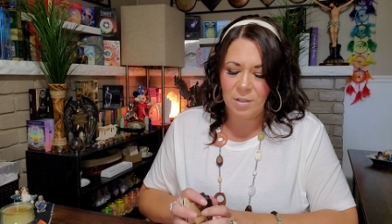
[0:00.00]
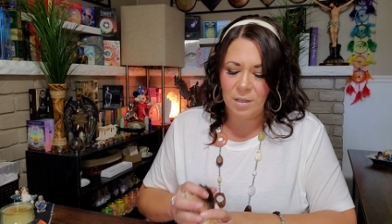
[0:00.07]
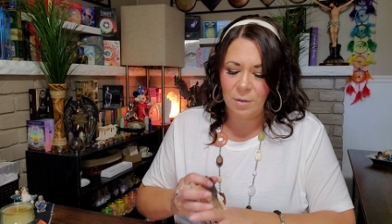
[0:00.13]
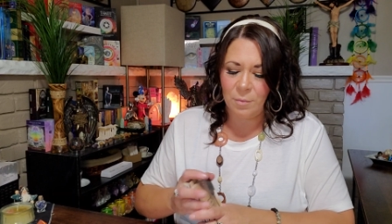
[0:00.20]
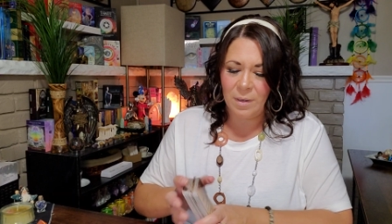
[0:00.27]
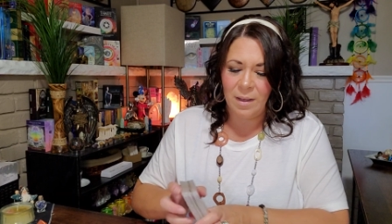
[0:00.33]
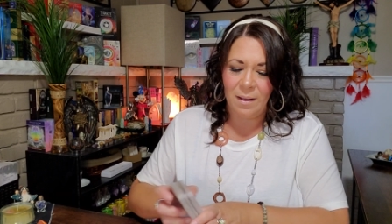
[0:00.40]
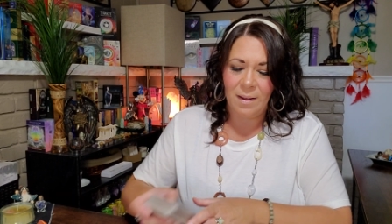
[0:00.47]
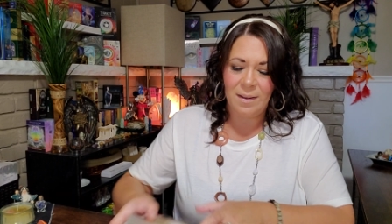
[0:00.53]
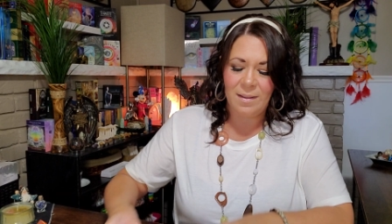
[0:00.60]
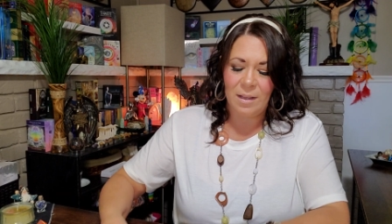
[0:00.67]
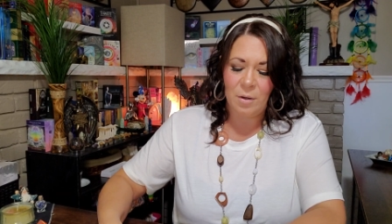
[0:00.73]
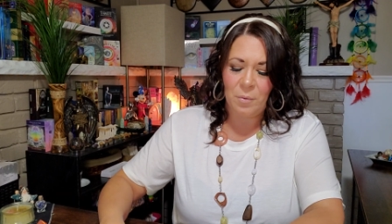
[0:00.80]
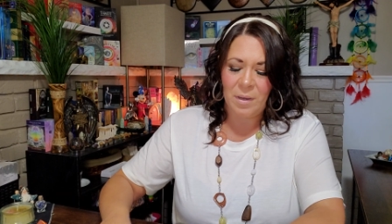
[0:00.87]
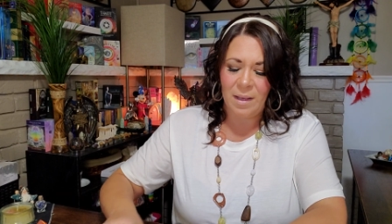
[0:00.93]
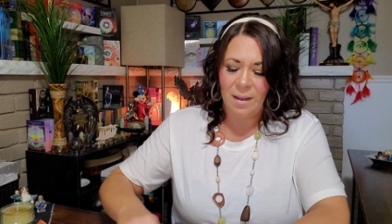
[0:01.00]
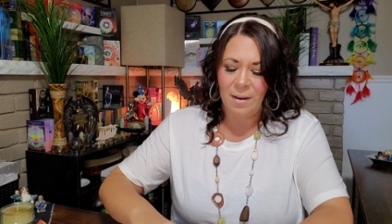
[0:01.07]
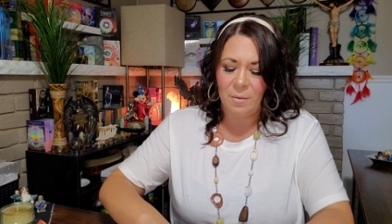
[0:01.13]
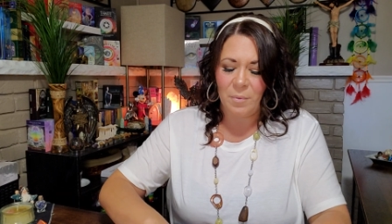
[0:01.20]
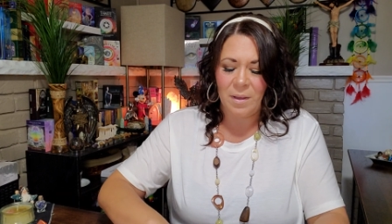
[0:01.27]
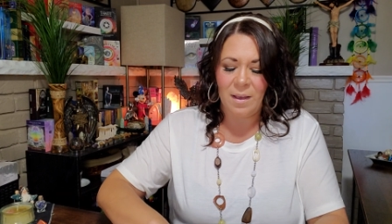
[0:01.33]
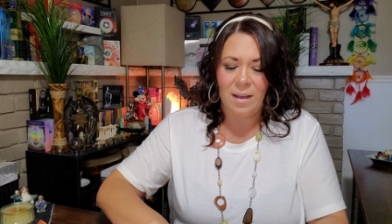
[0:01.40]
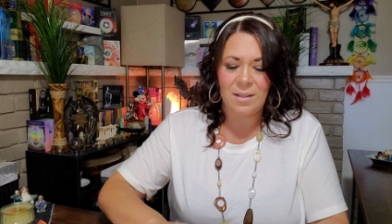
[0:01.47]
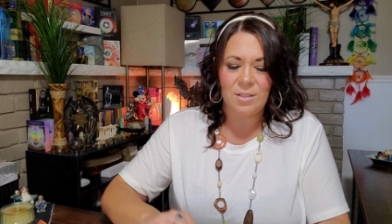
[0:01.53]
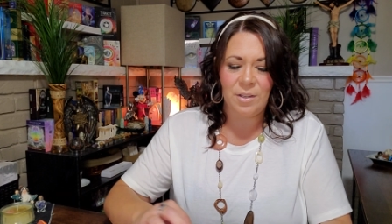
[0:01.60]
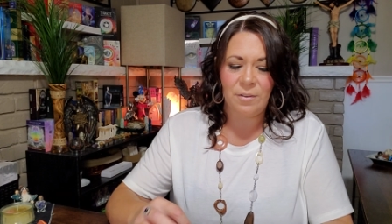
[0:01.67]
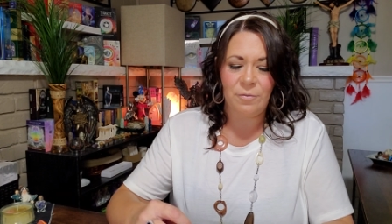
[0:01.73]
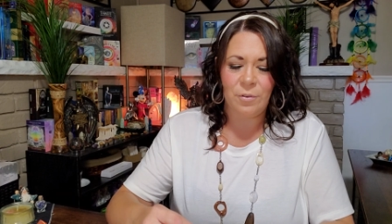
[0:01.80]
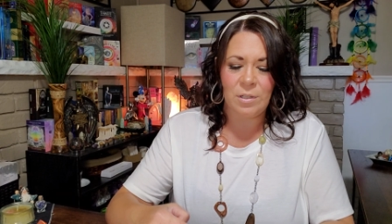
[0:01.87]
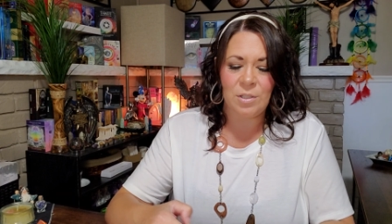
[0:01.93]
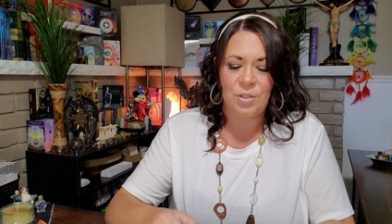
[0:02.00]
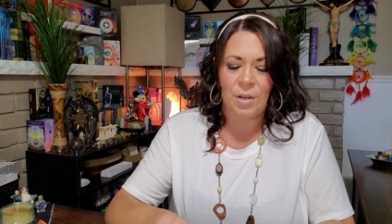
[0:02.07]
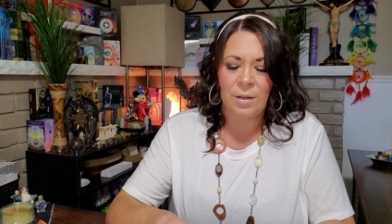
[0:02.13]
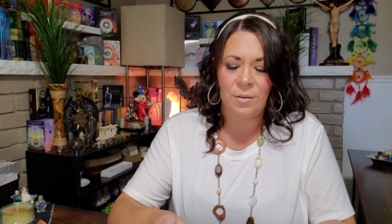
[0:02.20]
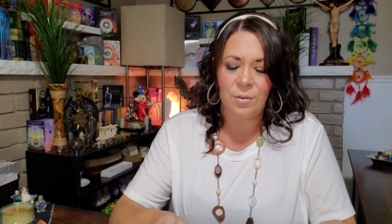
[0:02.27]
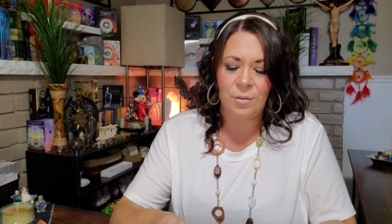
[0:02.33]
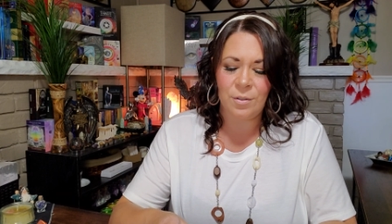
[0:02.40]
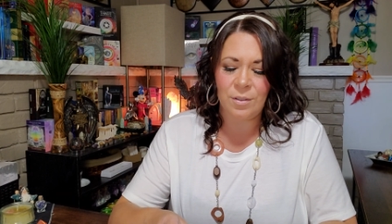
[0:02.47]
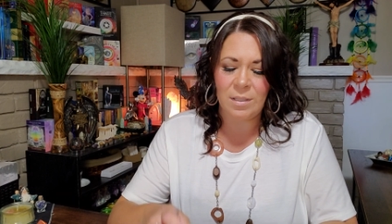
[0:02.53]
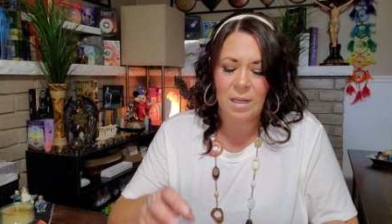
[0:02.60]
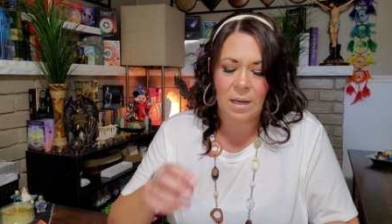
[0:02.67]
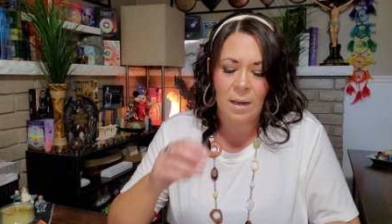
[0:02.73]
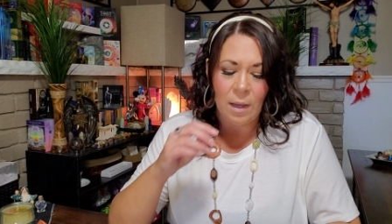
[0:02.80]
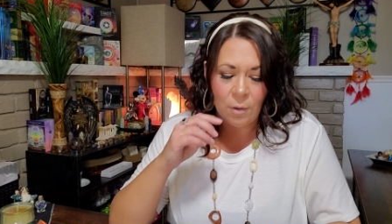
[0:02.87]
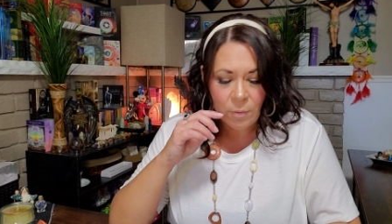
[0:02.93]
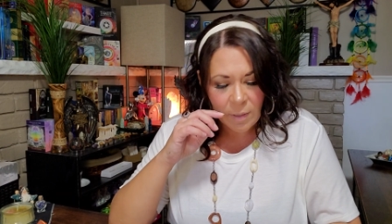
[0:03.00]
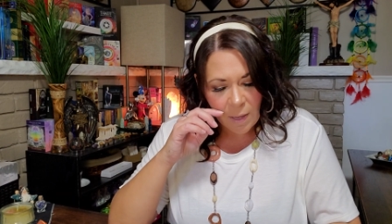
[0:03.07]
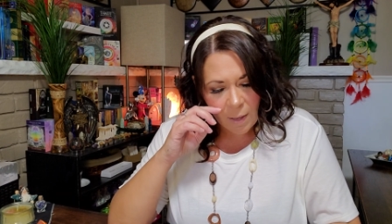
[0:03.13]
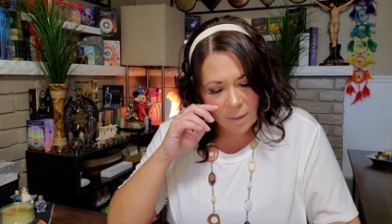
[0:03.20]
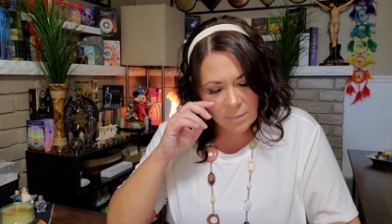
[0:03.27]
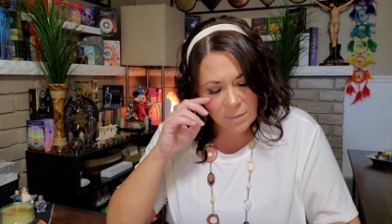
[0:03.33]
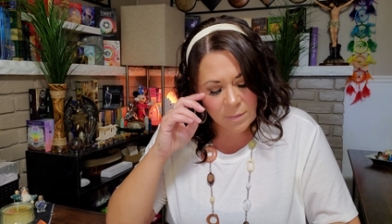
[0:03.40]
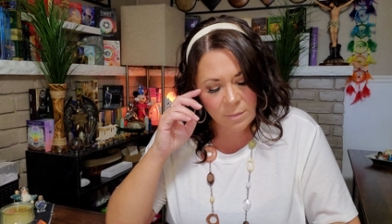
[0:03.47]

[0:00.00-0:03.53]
There we got. There we got it. We got different genders and outcasts.